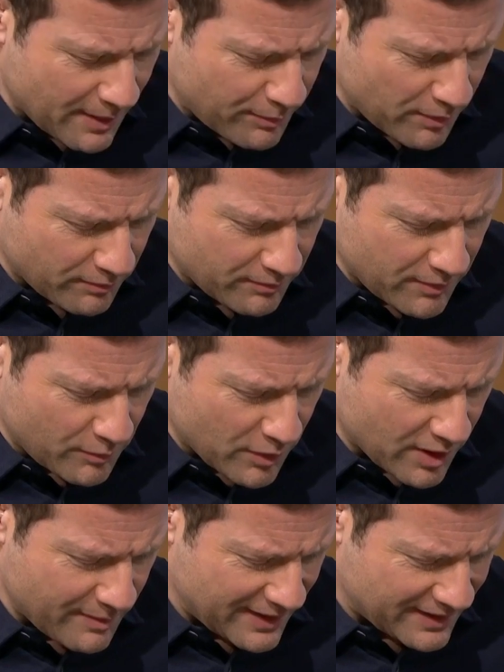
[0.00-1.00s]
up on, on what
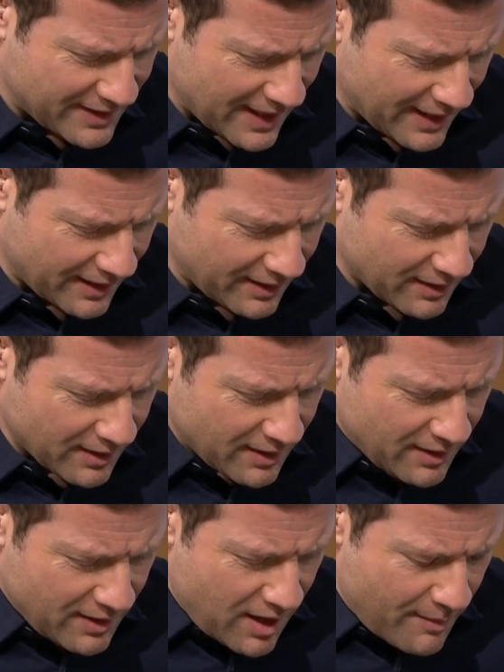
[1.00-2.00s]
Camilla's saying,
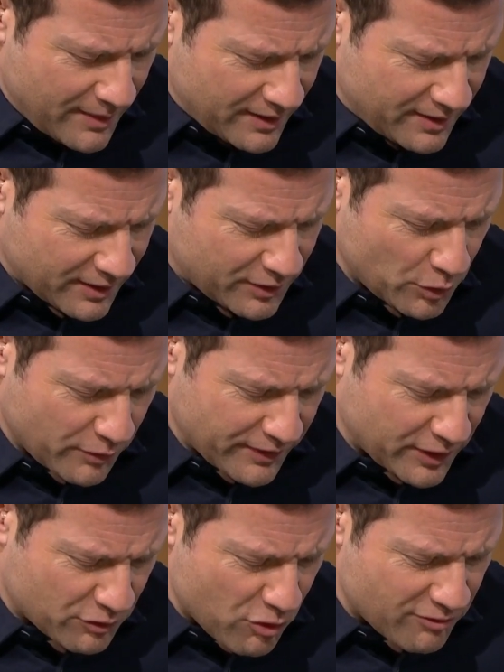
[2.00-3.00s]
I mean, it's a sort of
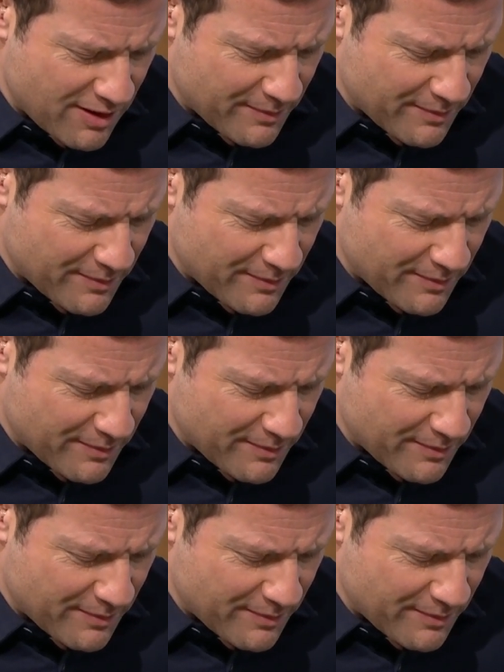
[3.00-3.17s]
extraordinary